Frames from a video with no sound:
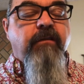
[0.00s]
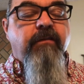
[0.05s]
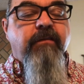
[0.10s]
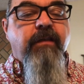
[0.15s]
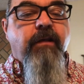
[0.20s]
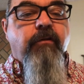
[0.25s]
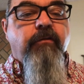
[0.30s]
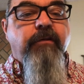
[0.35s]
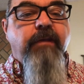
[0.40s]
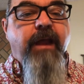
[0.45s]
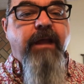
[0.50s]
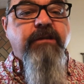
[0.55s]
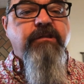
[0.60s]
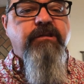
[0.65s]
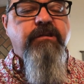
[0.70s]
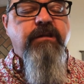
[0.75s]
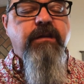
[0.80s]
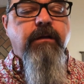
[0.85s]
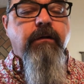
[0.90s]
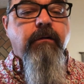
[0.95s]
to sell
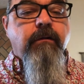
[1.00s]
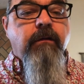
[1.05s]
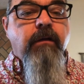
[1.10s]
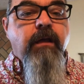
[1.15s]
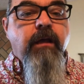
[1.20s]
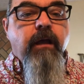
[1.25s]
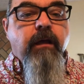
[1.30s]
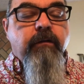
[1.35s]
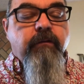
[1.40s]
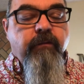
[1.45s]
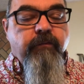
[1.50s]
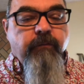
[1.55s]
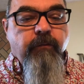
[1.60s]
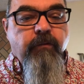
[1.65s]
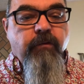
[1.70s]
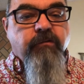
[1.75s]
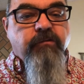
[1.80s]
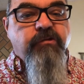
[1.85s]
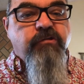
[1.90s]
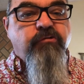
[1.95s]
next year for
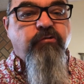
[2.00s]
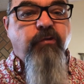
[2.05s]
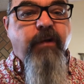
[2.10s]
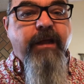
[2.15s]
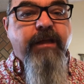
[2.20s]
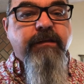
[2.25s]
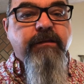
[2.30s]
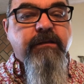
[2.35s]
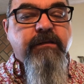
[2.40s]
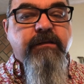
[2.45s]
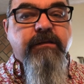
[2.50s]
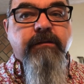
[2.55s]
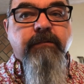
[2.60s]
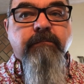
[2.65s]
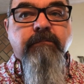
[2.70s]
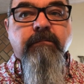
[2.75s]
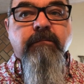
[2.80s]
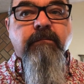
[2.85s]
those trends?